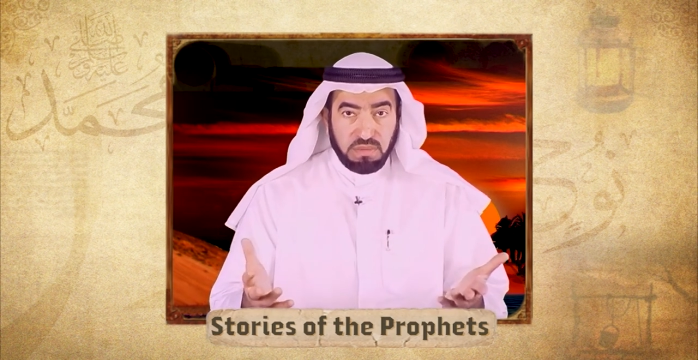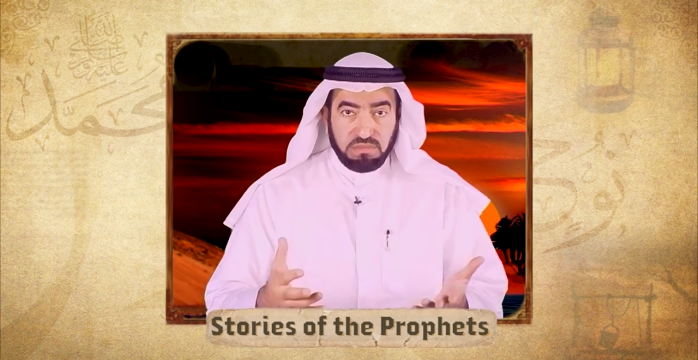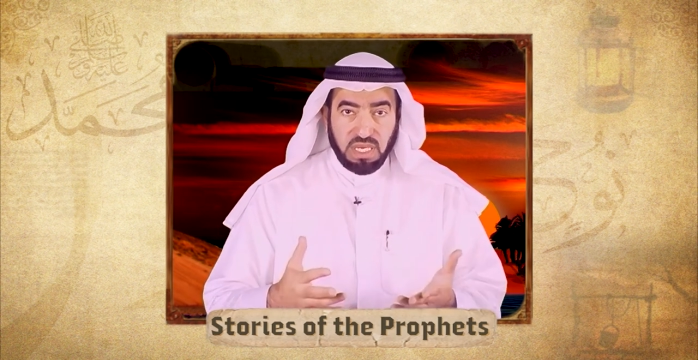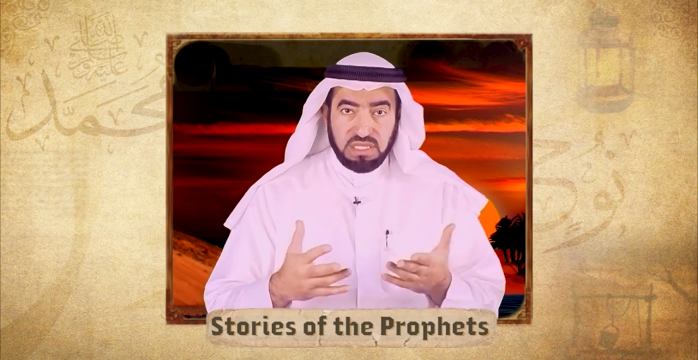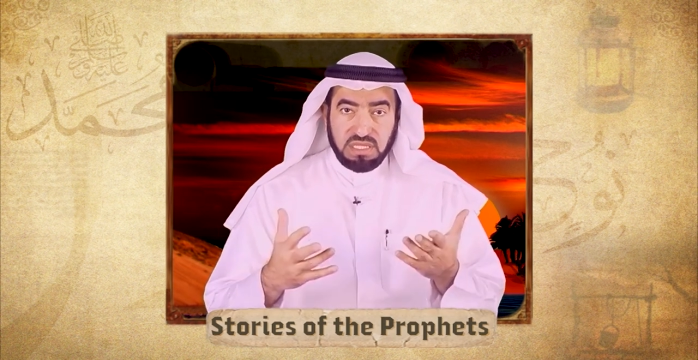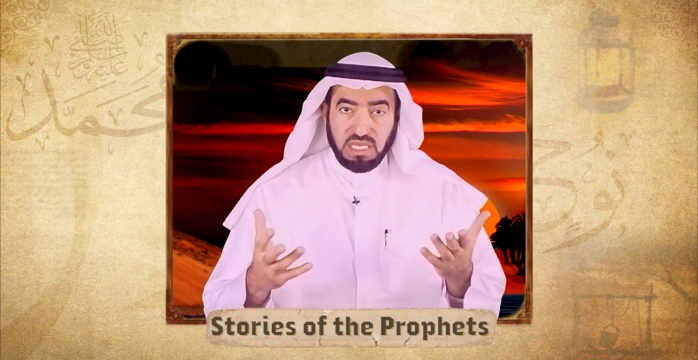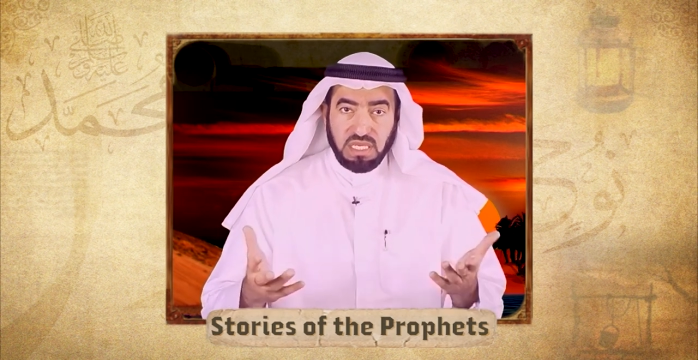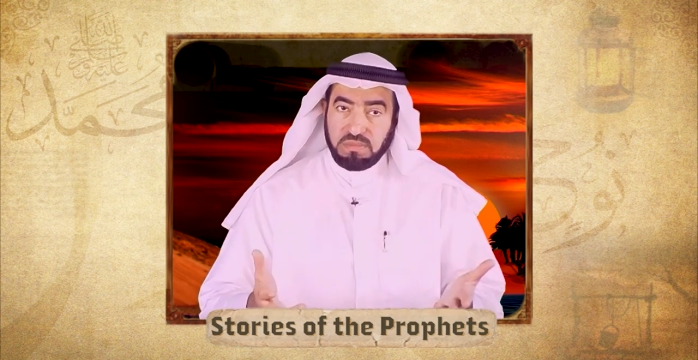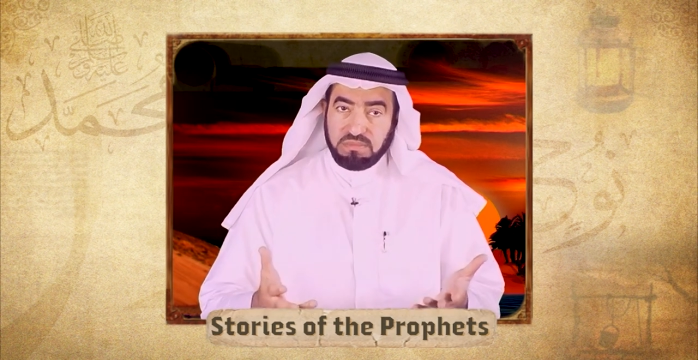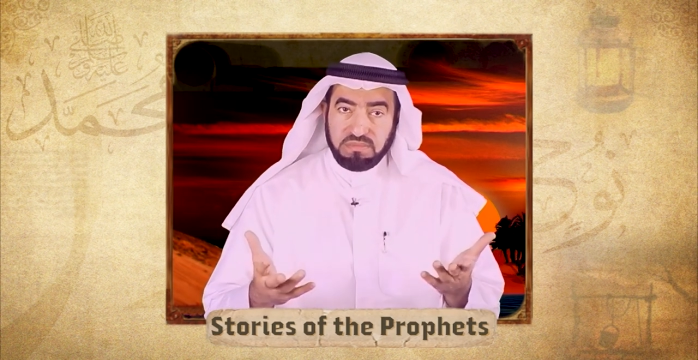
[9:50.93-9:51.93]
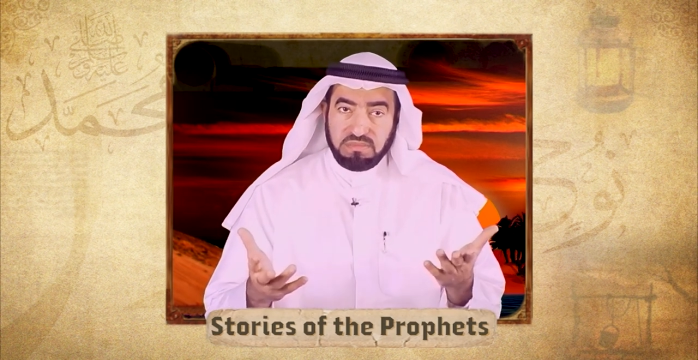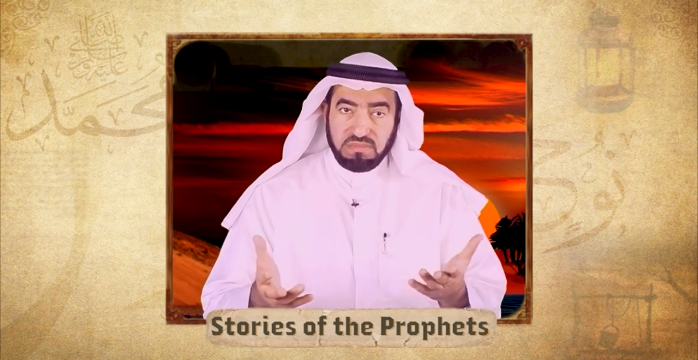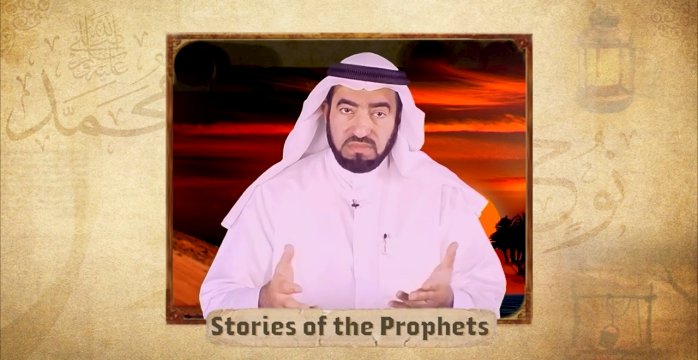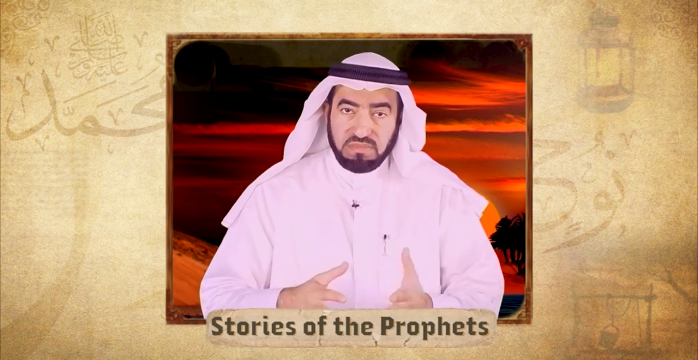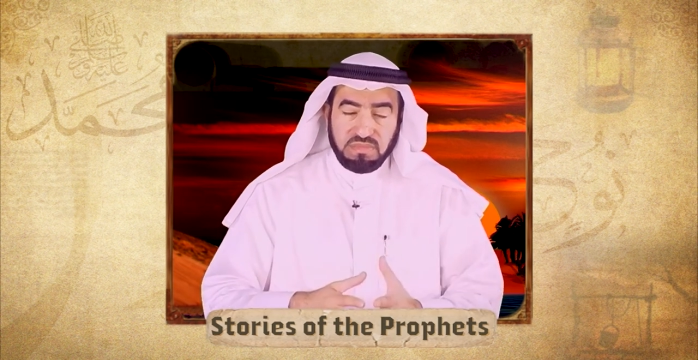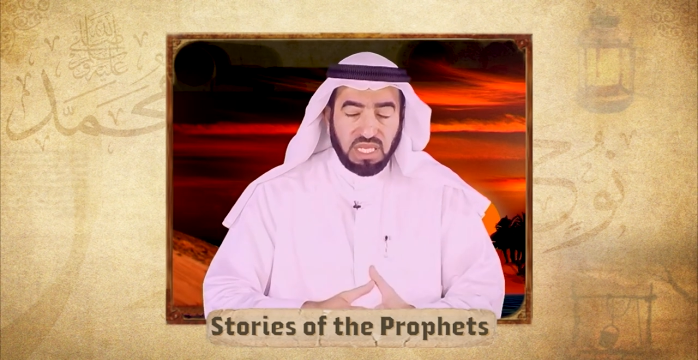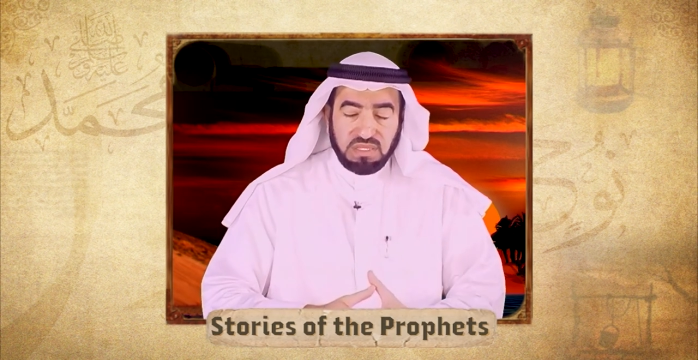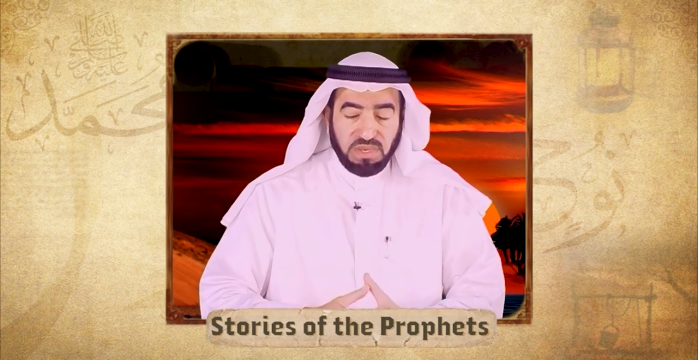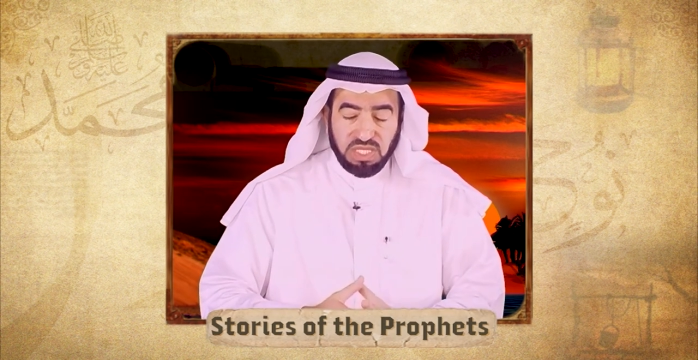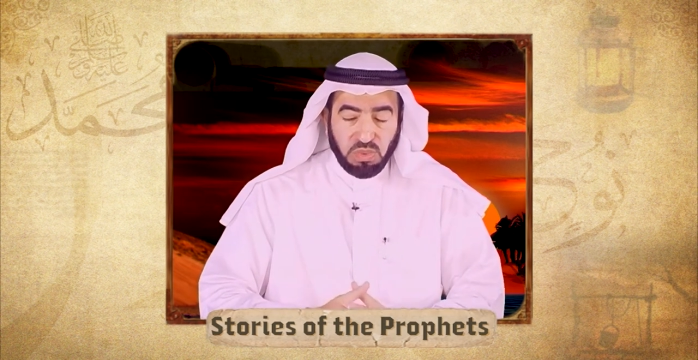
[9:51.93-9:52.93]
but um,
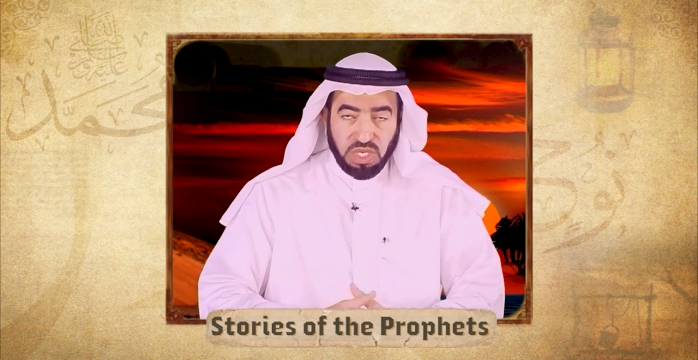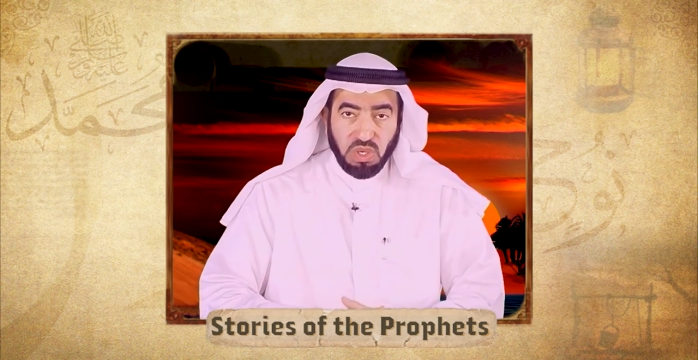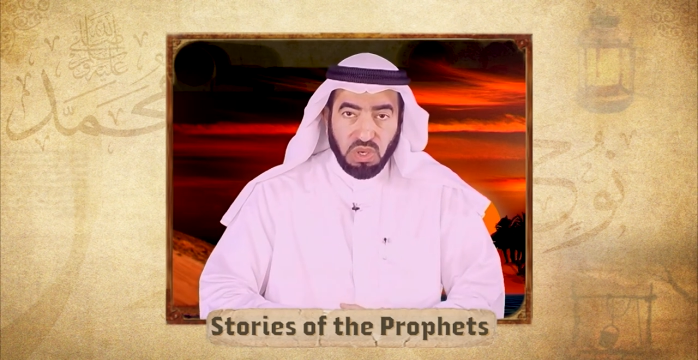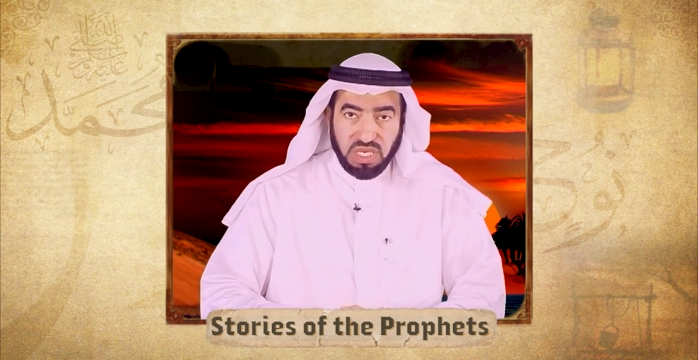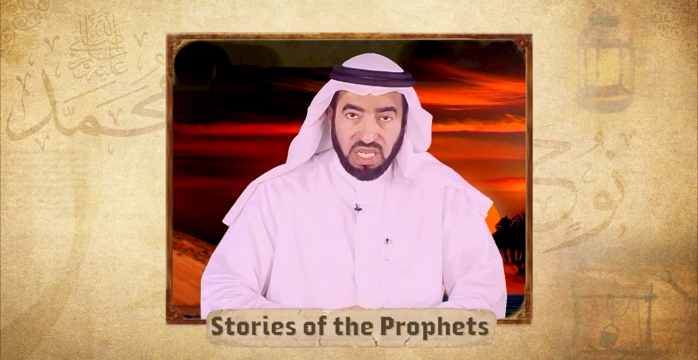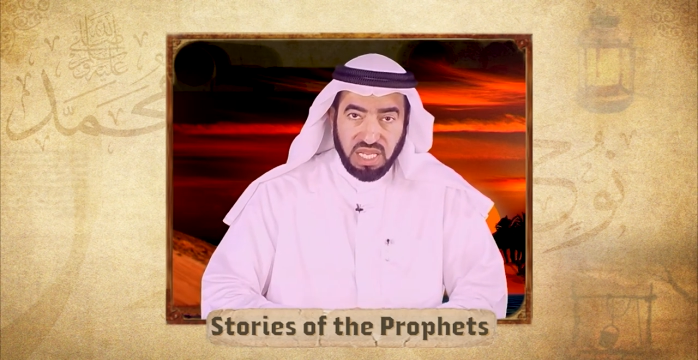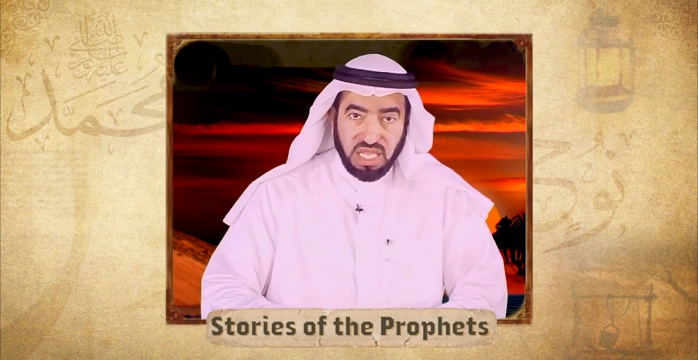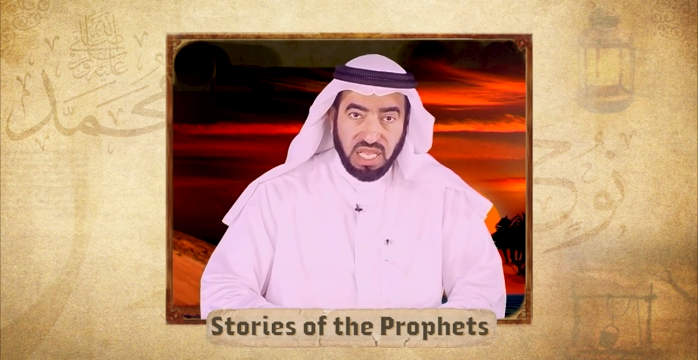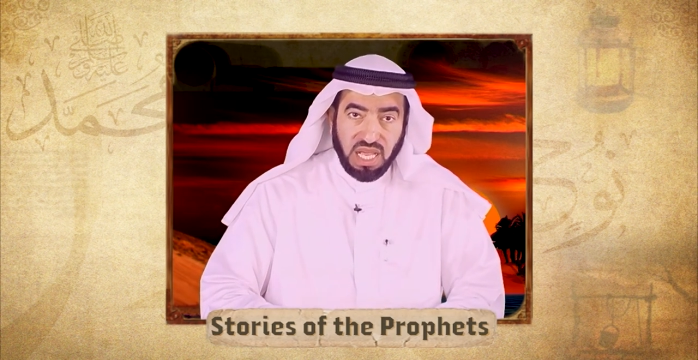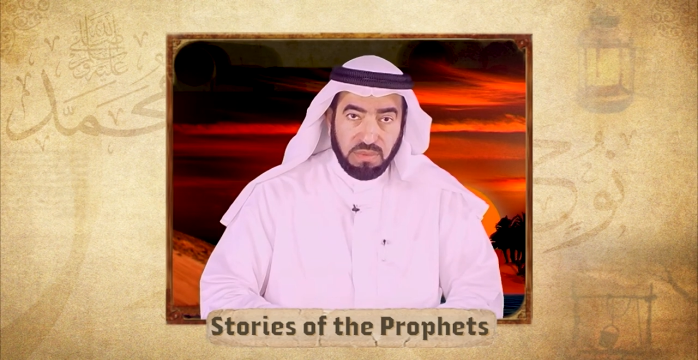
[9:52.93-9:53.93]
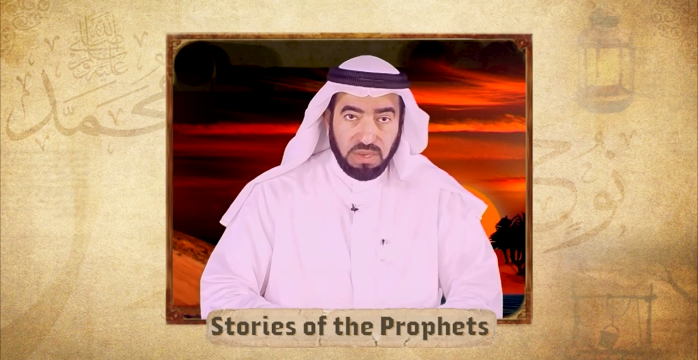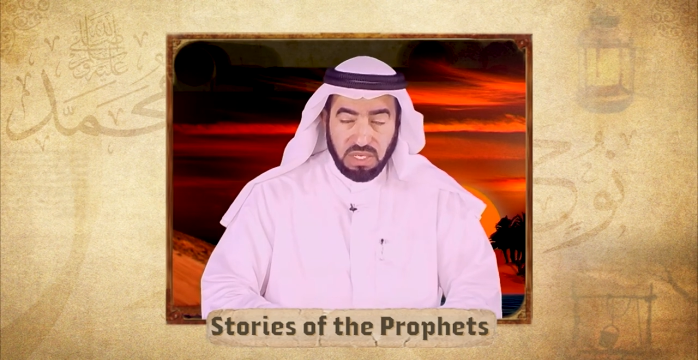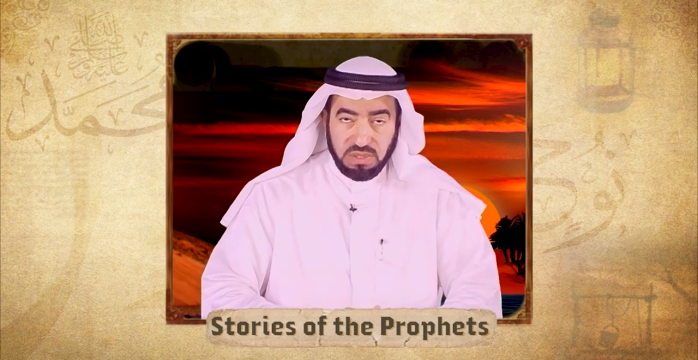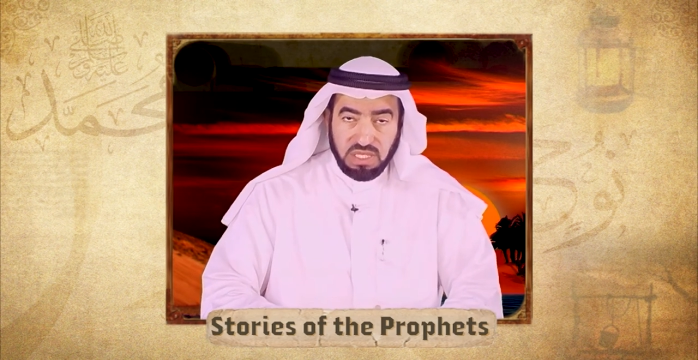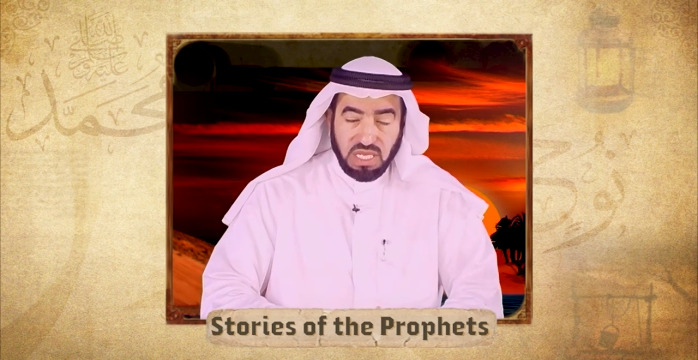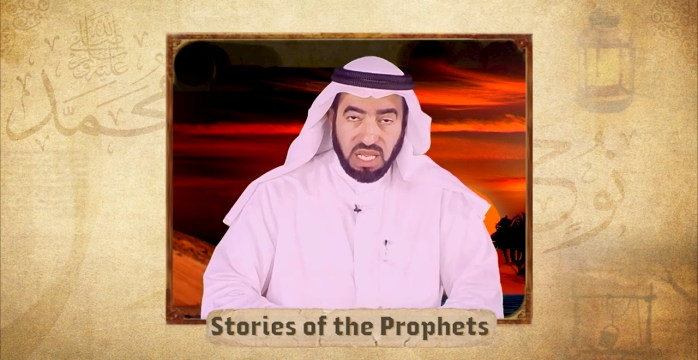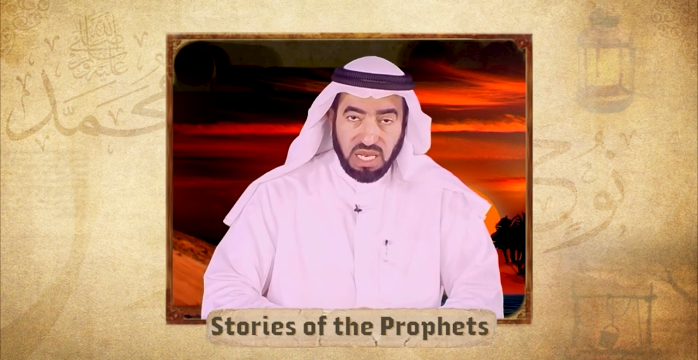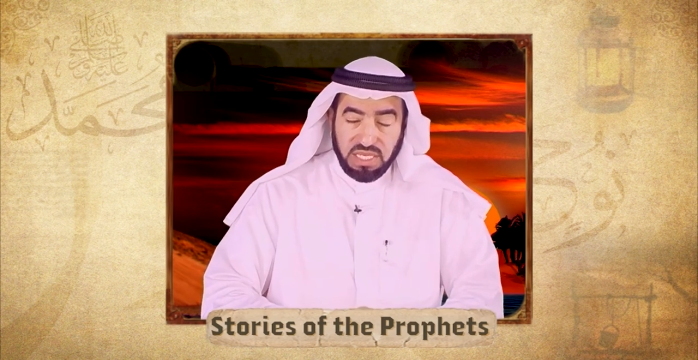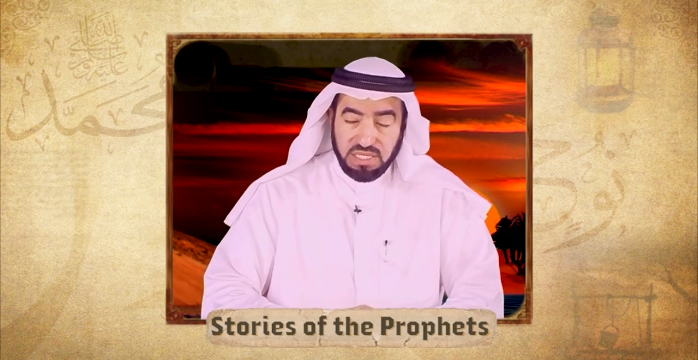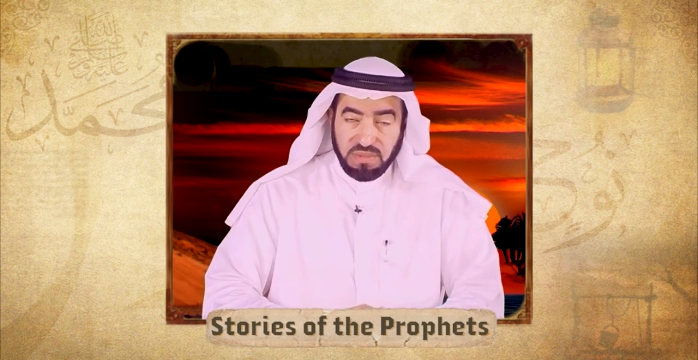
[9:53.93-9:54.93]
not much we know really about
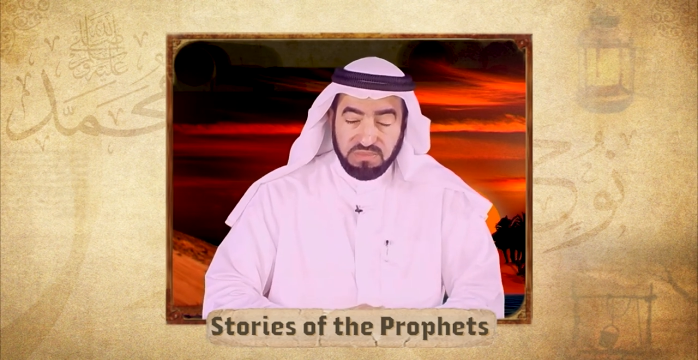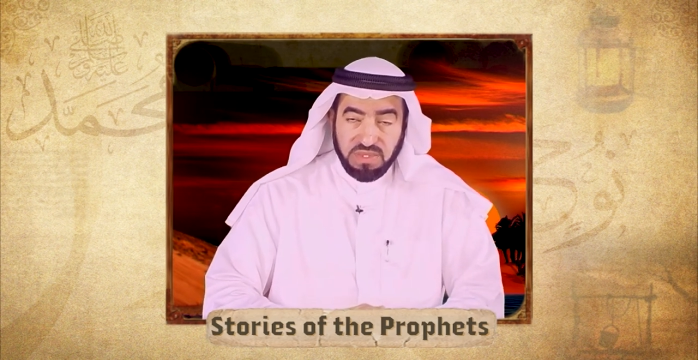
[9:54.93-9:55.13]
Elijah.